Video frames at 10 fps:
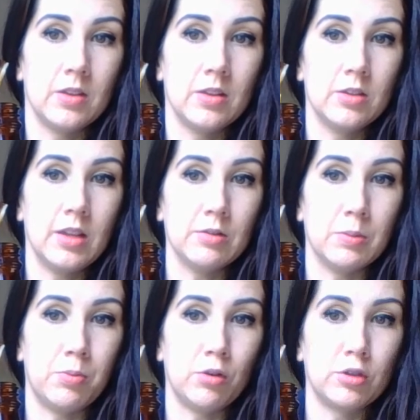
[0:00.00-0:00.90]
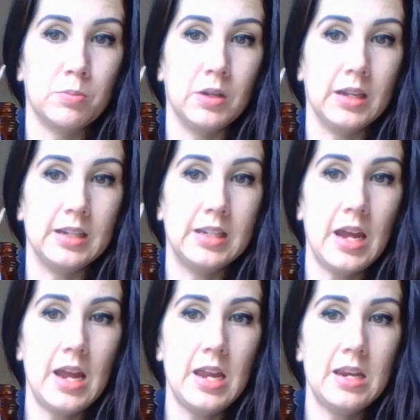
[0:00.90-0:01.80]
So that's approximately 10,
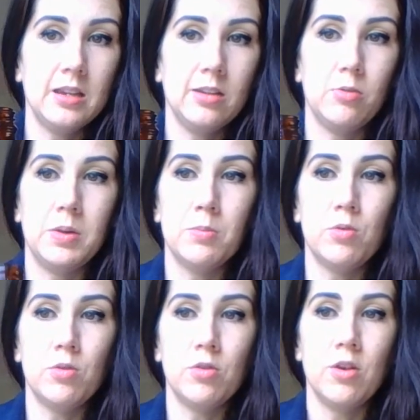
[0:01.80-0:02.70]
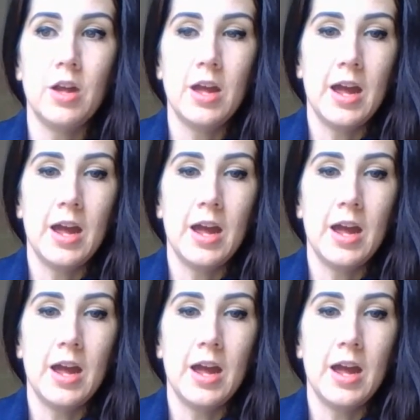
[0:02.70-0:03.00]
a little bit more.